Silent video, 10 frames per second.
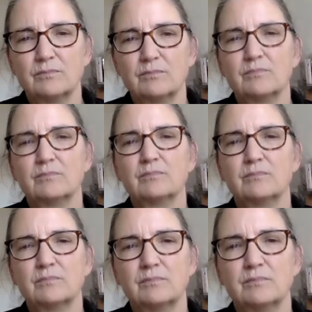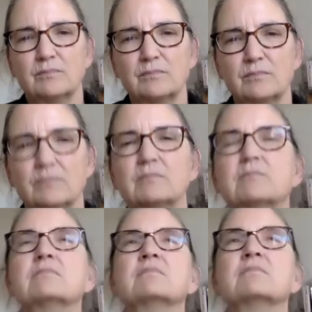
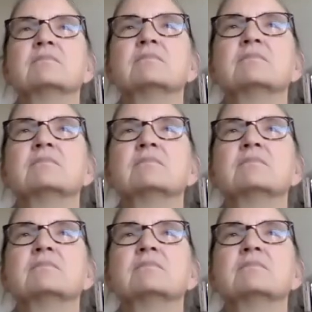The person shown says nothing.